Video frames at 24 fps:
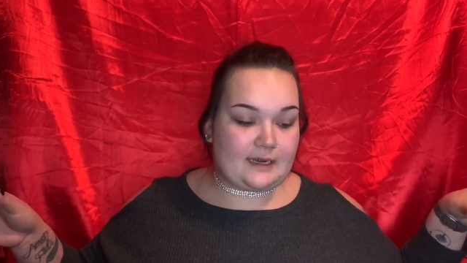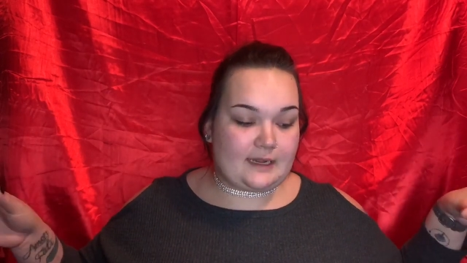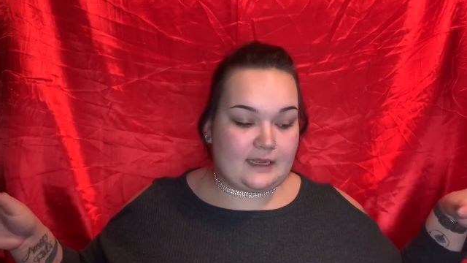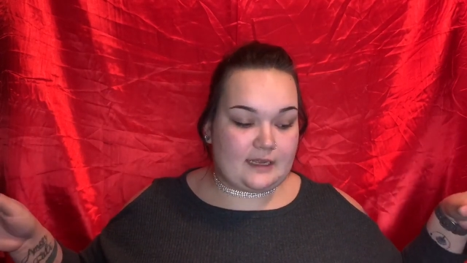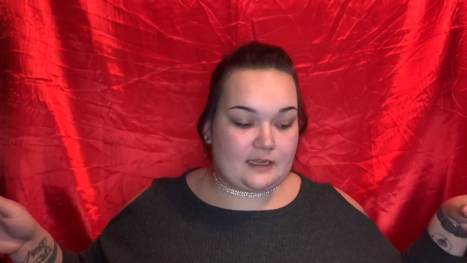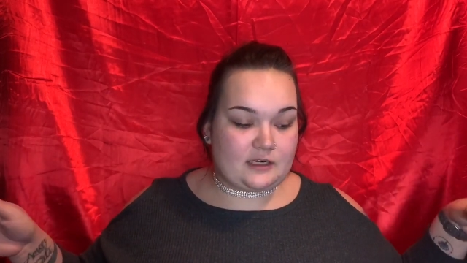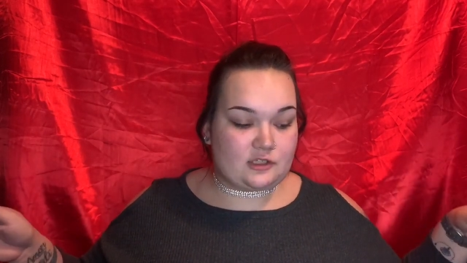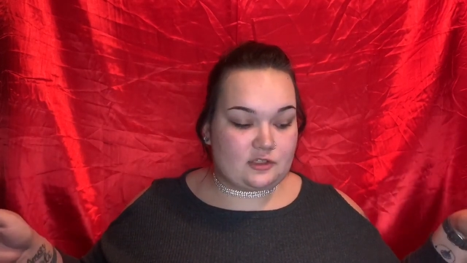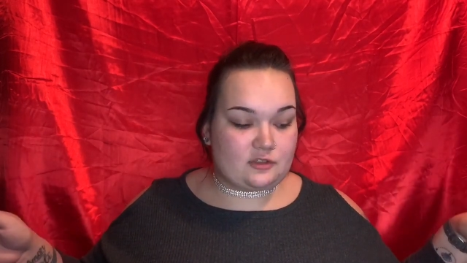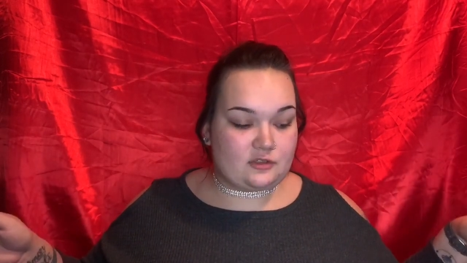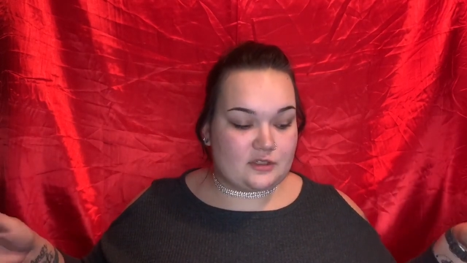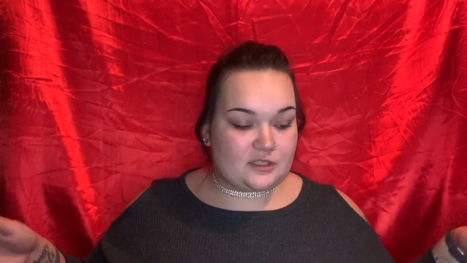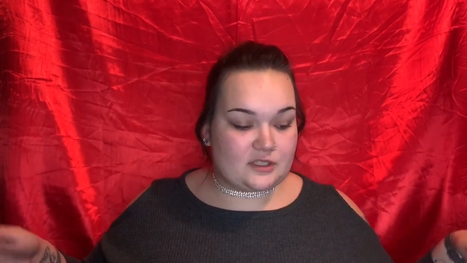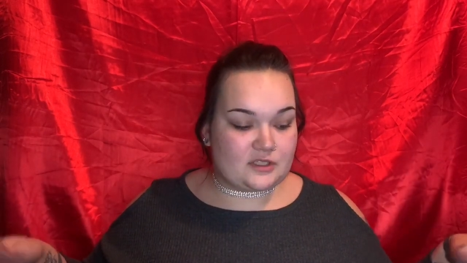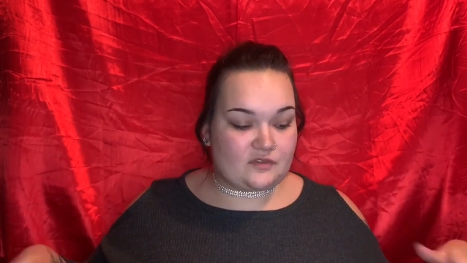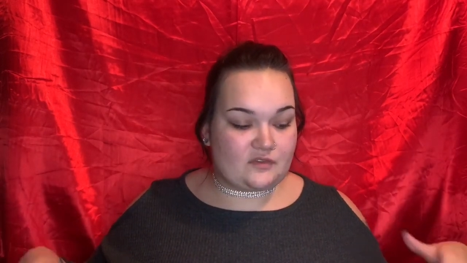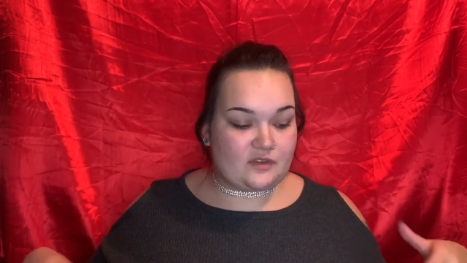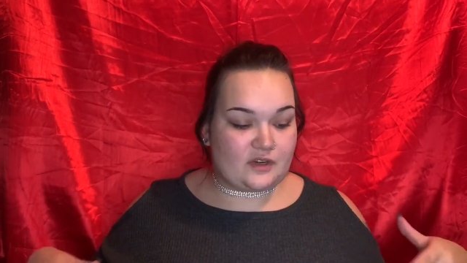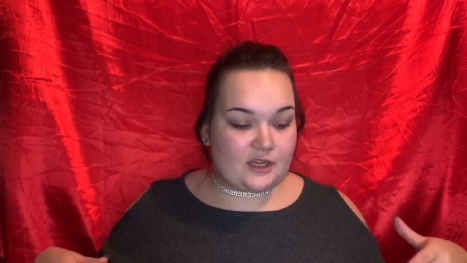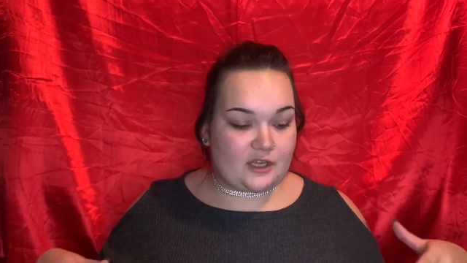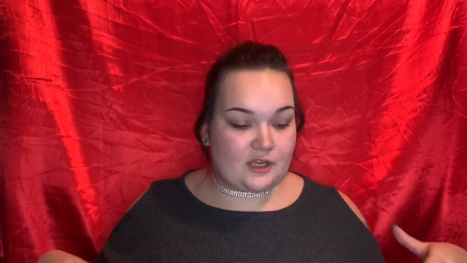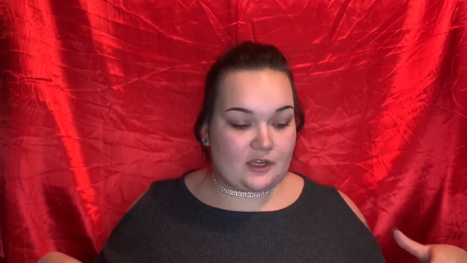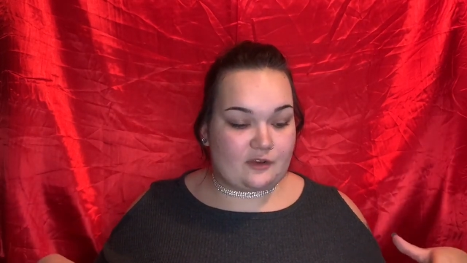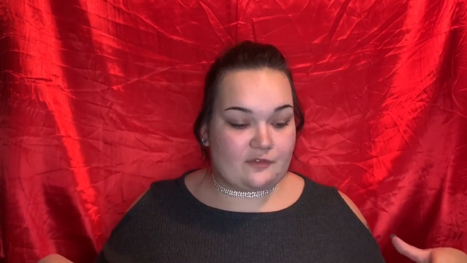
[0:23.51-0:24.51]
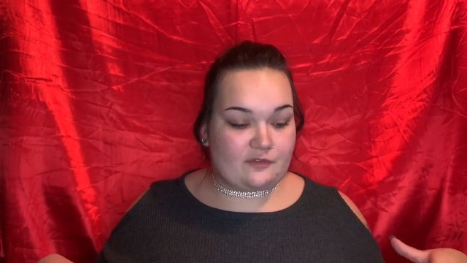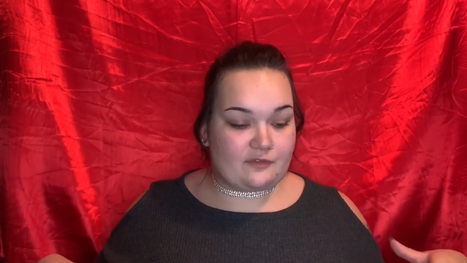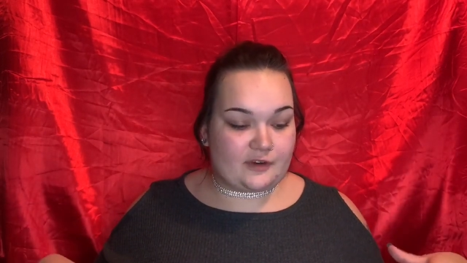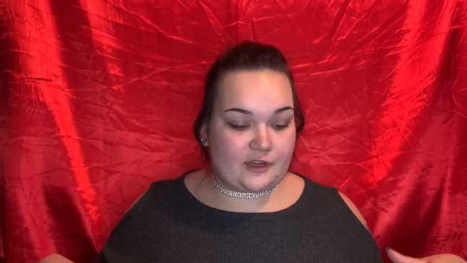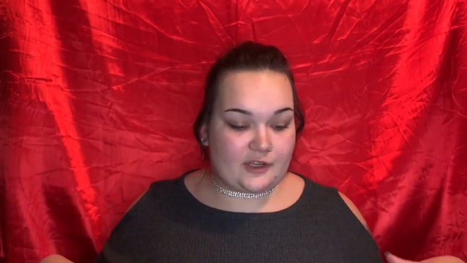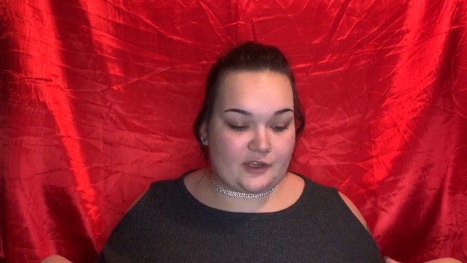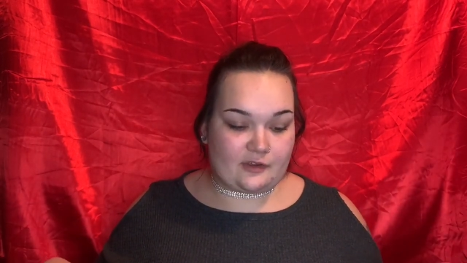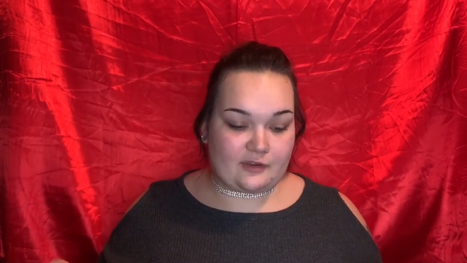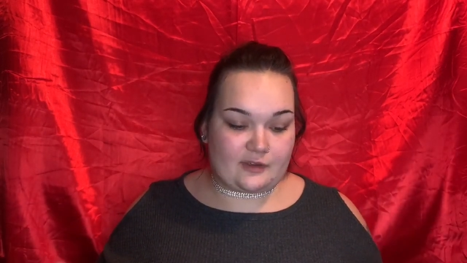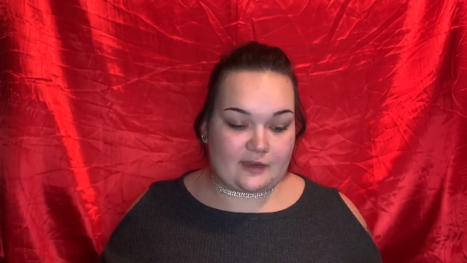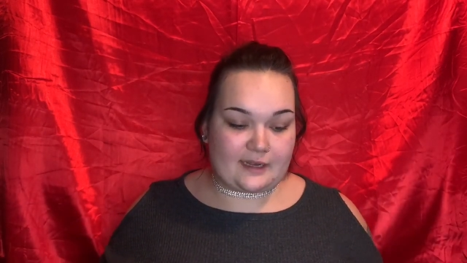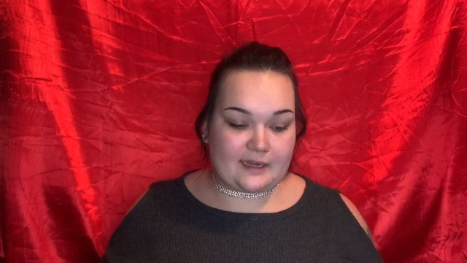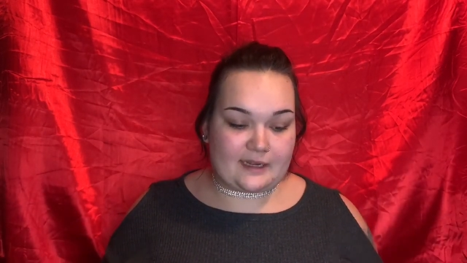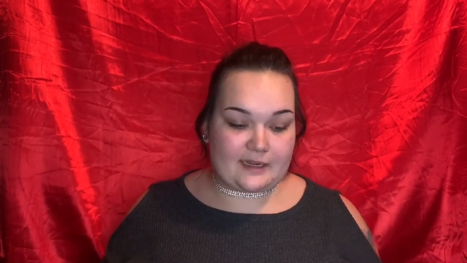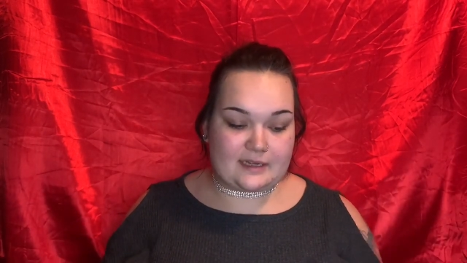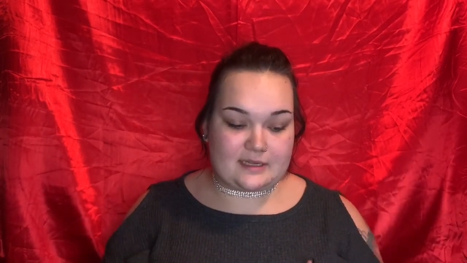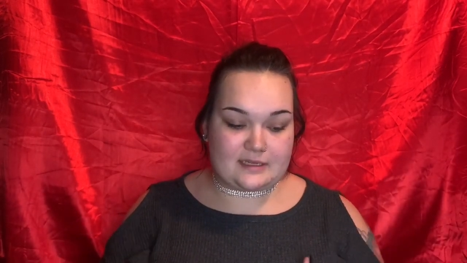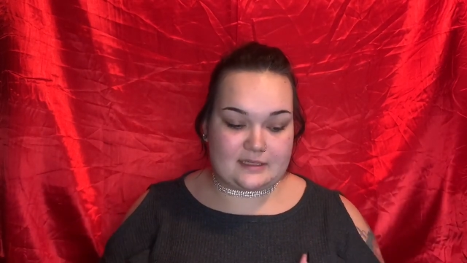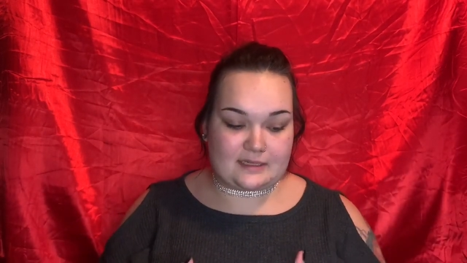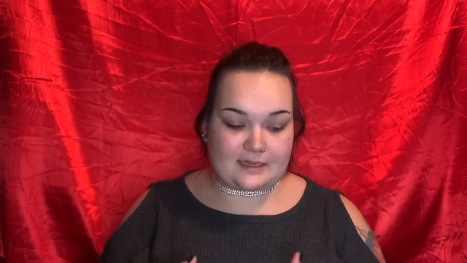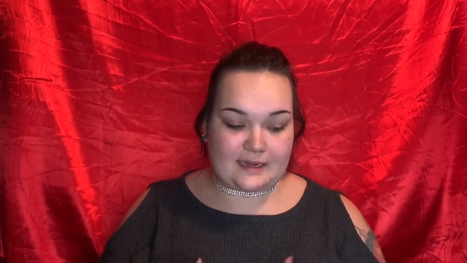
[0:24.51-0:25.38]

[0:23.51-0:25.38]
and do this video for you guys.